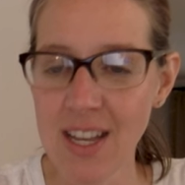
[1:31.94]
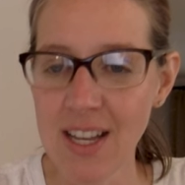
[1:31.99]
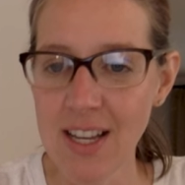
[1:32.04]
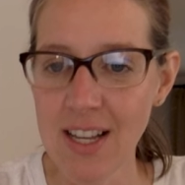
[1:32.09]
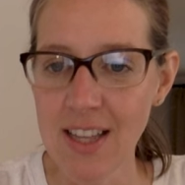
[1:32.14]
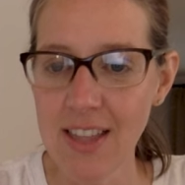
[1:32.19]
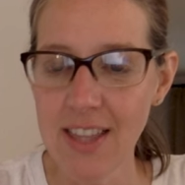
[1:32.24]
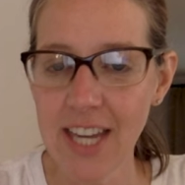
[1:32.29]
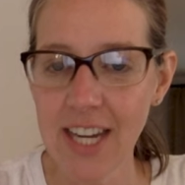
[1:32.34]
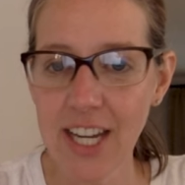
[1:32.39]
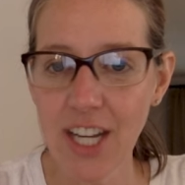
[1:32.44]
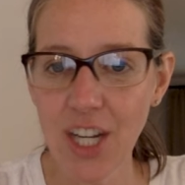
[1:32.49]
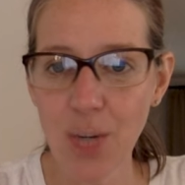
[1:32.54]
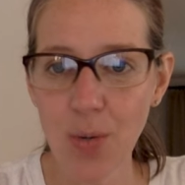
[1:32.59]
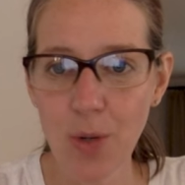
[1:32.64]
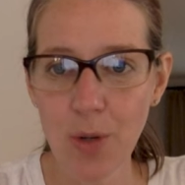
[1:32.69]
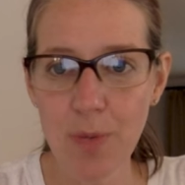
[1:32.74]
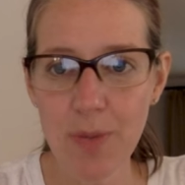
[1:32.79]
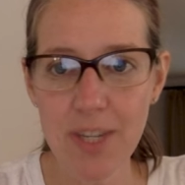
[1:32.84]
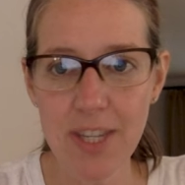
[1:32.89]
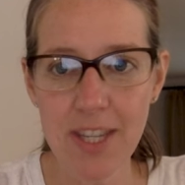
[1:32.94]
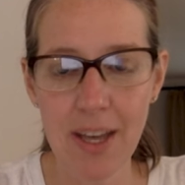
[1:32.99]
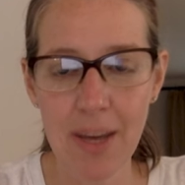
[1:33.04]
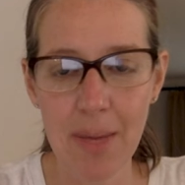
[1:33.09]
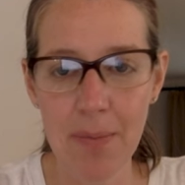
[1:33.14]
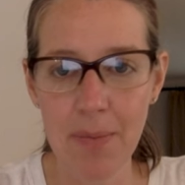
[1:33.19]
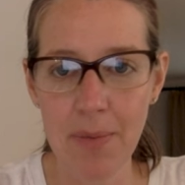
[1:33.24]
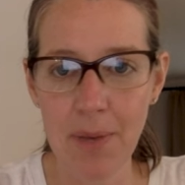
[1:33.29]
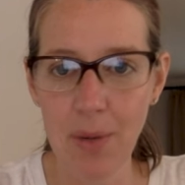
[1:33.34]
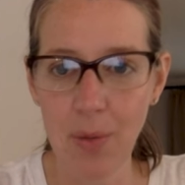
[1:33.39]
Then I grouped
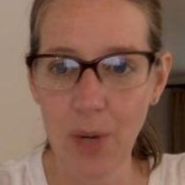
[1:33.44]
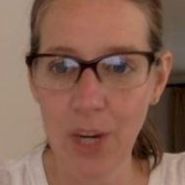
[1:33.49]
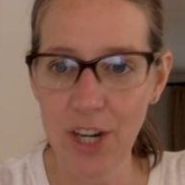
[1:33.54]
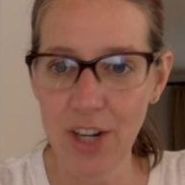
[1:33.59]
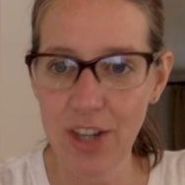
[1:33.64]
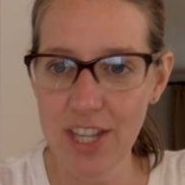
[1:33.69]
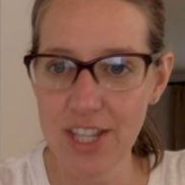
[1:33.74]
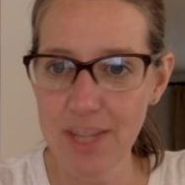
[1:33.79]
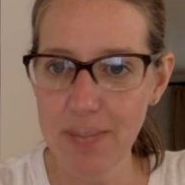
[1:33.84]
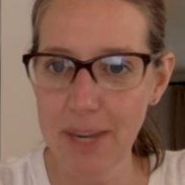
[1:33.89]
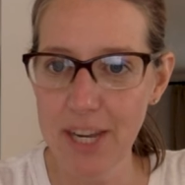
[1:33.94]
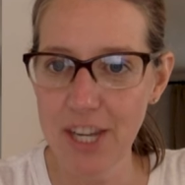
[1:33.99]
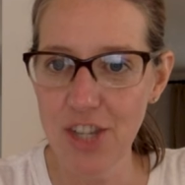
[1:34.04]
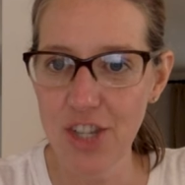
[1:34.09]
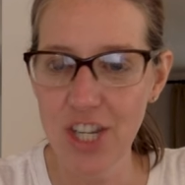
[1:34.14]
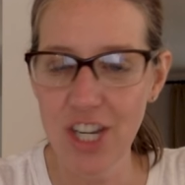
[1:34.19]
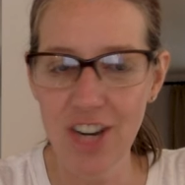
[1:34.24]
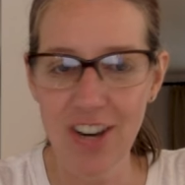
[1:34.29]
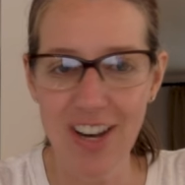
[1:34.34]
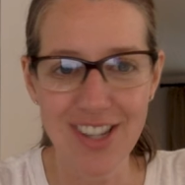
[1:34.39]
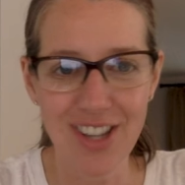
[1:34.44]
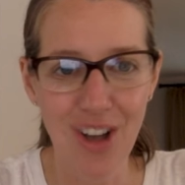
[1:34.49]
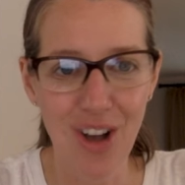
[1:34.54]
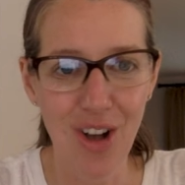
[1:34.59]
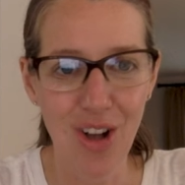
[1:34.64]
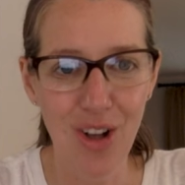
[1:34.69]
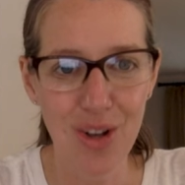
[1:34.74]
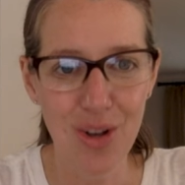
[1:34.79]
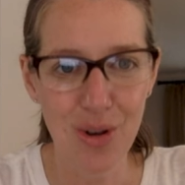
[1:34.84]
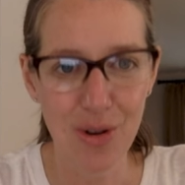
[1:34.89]
them where this page here has
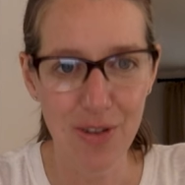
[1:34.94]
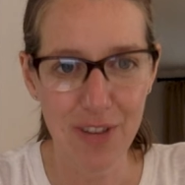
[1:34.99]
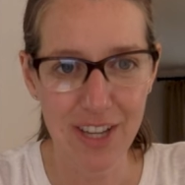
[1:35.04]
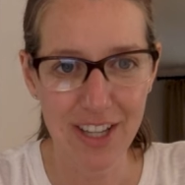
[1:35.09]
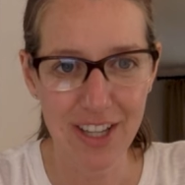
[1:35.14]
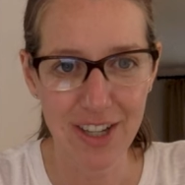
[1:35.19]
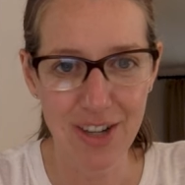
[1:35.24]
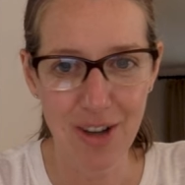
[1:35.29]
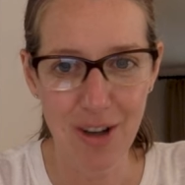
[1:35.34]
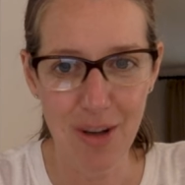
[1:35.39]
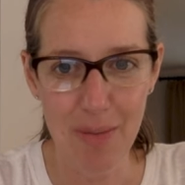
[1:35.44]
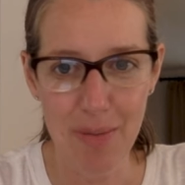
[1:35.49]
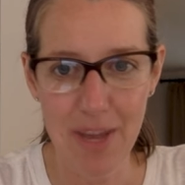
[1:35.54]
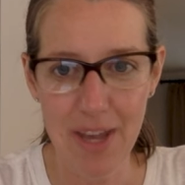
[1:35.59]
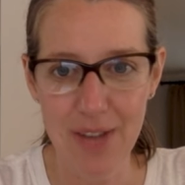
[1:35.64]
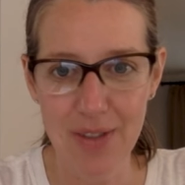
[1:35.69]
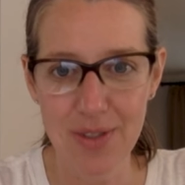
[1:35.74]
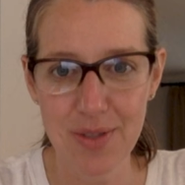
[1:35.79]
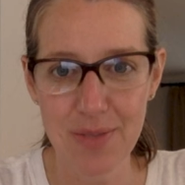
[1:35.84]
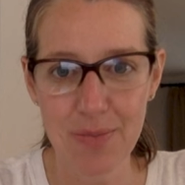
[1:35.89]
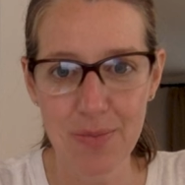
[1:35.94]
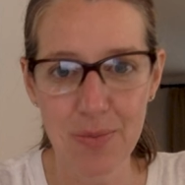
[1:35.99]
all covalent compounds.